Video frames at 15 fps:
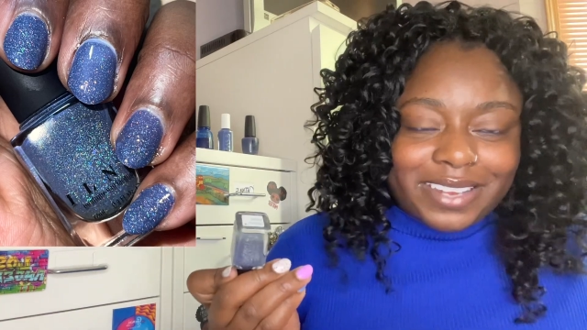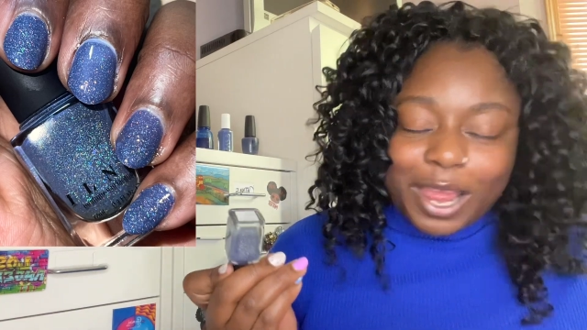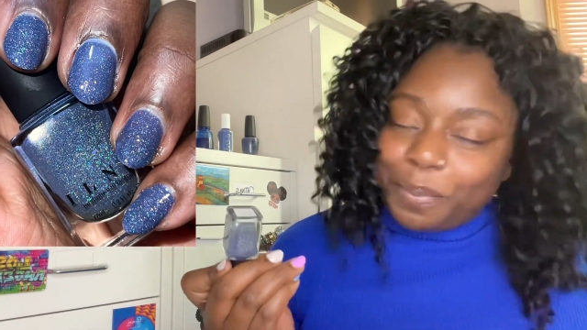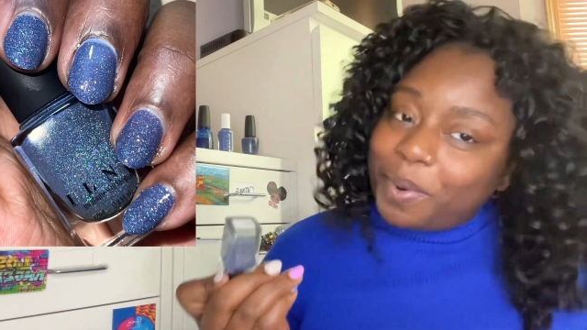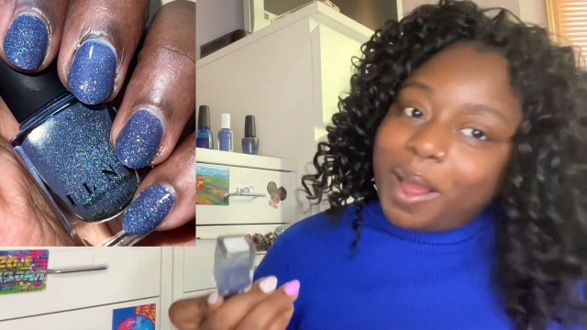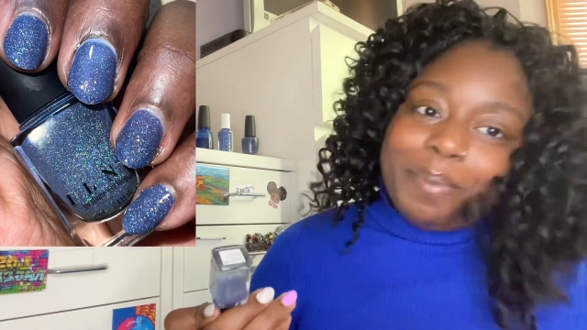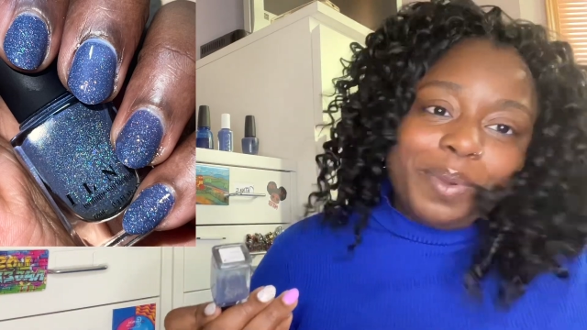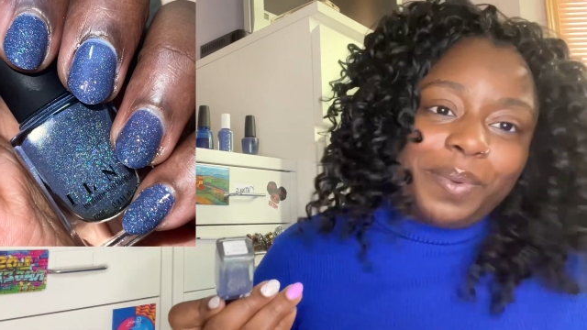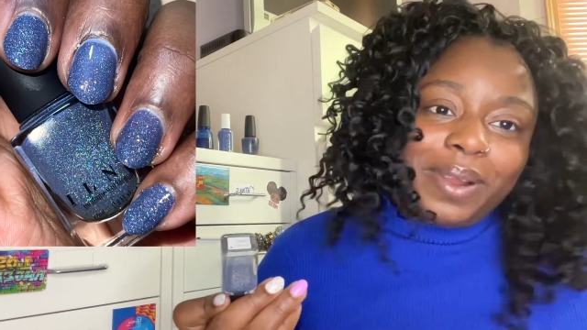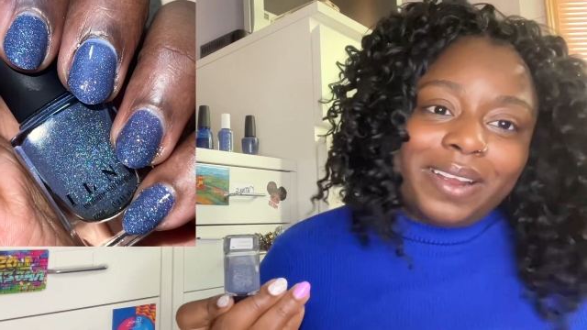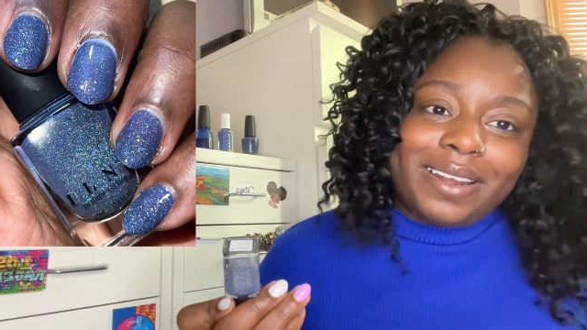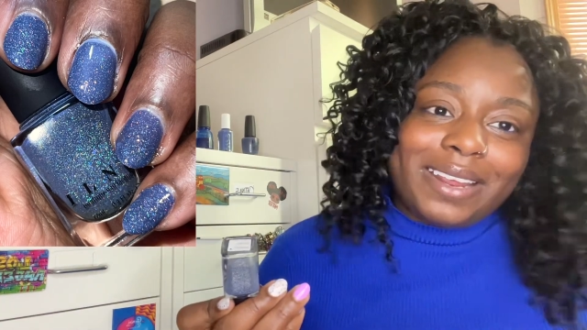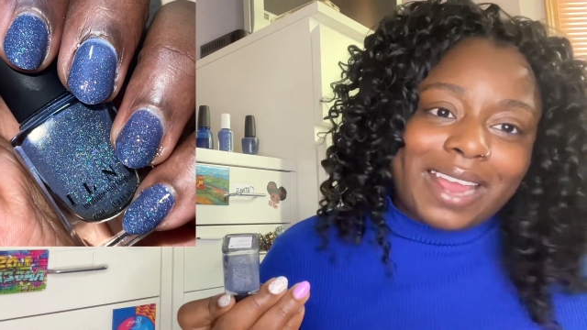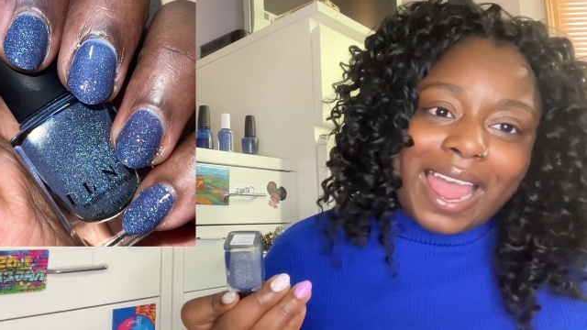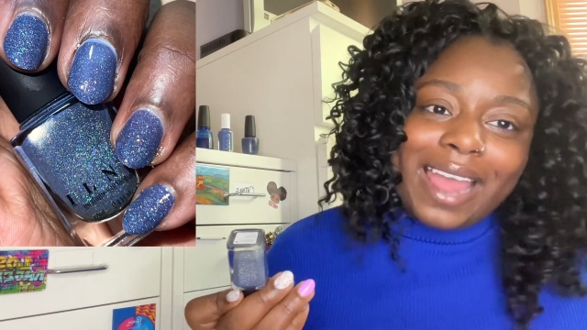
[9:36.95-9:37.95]
I'll probably wear it
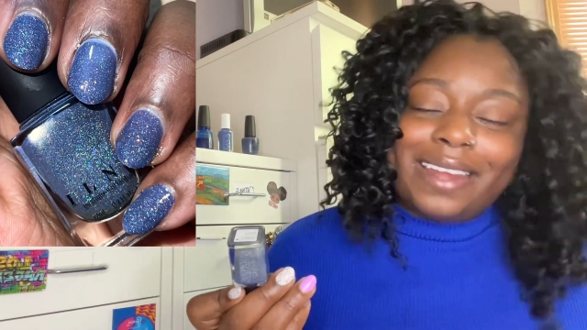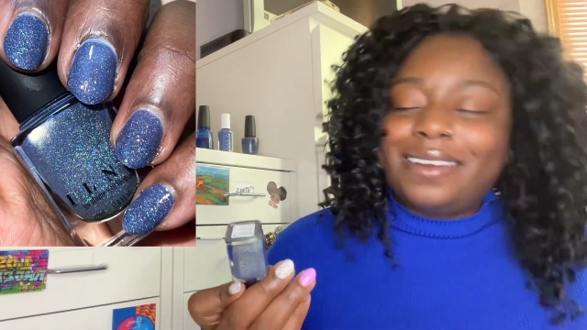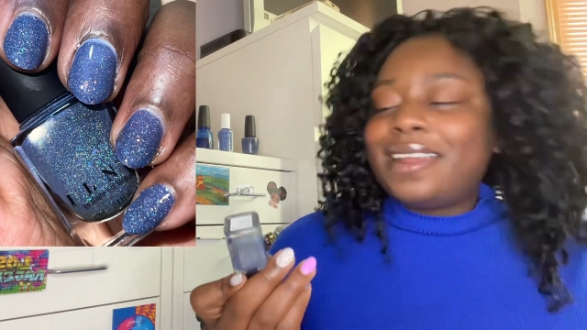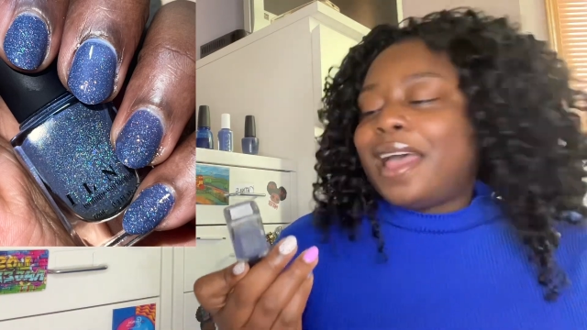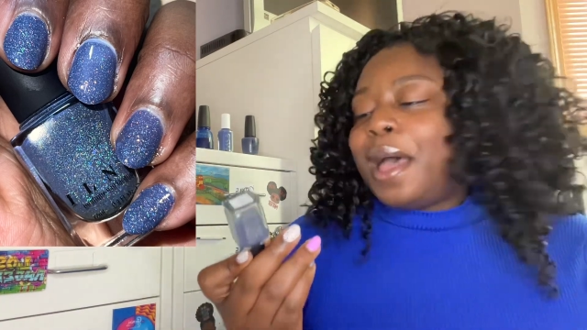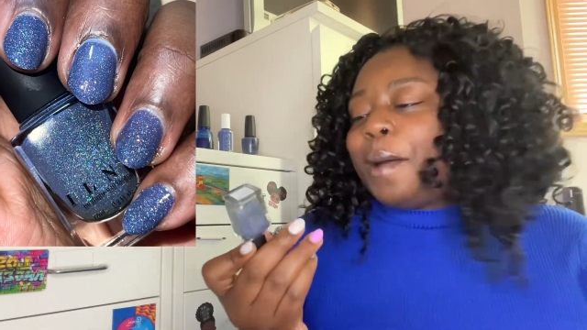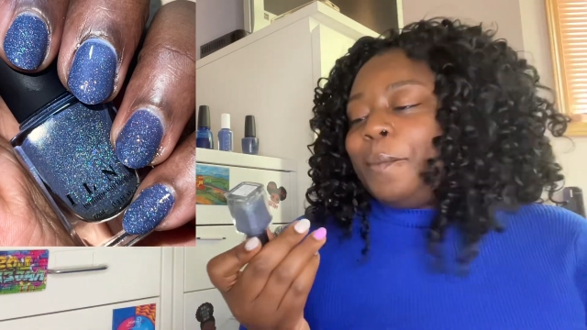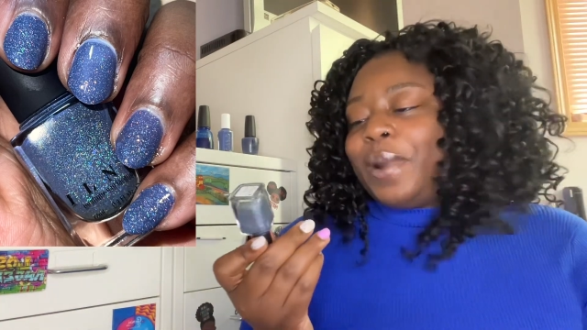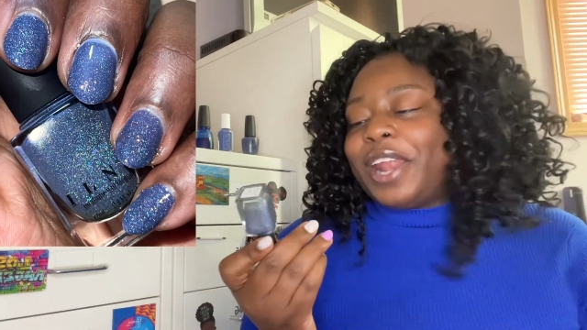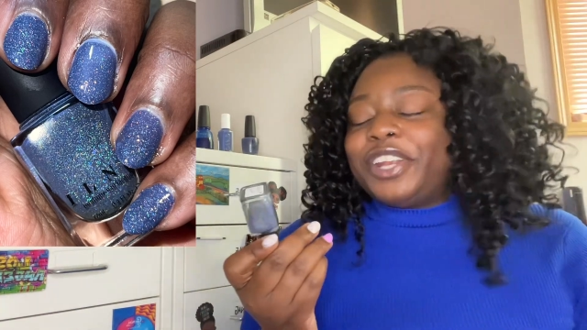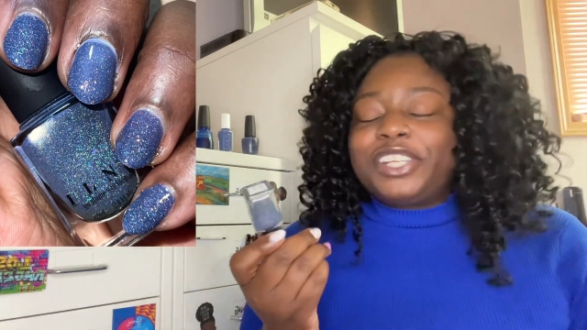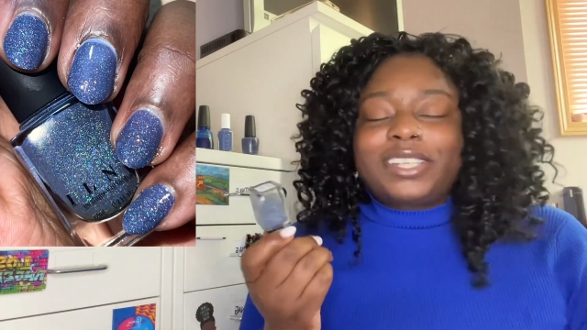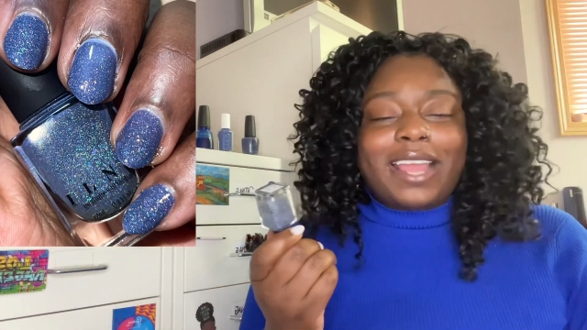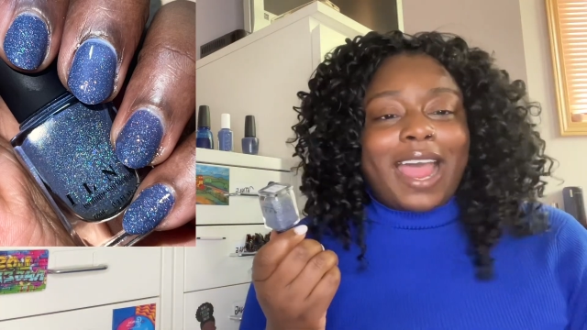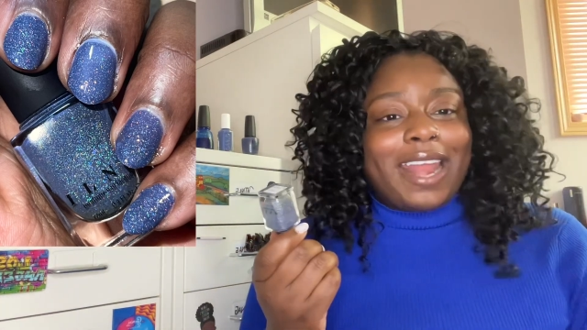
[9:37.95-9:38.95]
again, but I
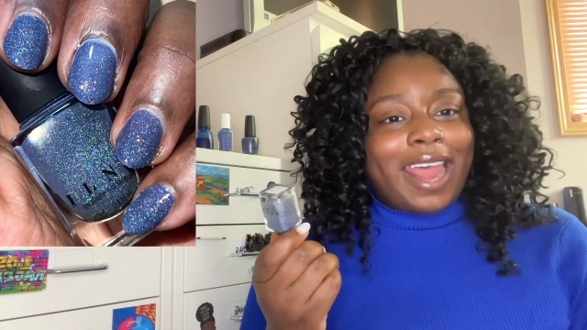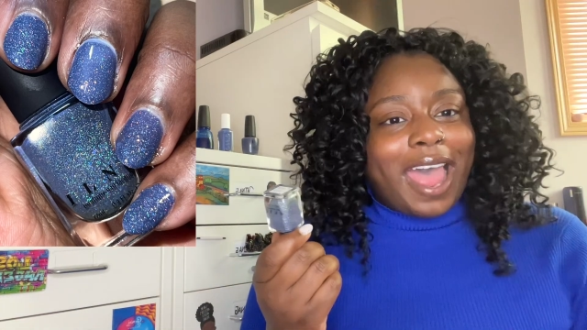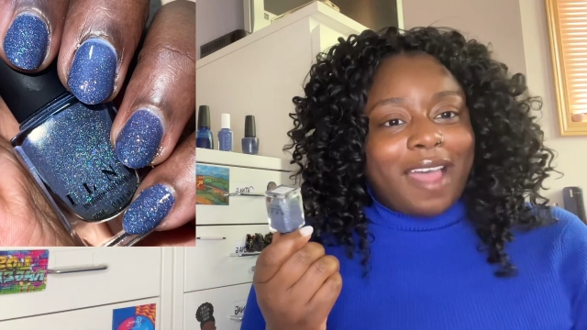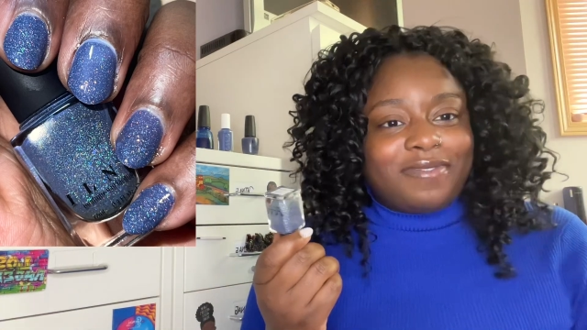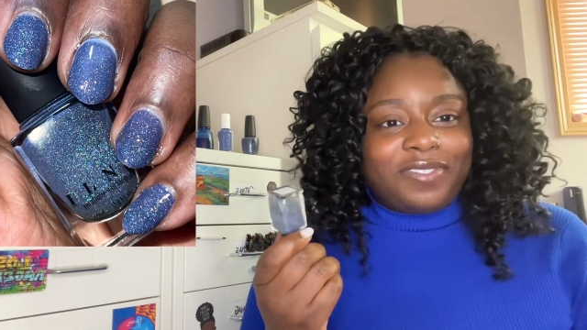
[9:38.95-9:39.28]
just kind of have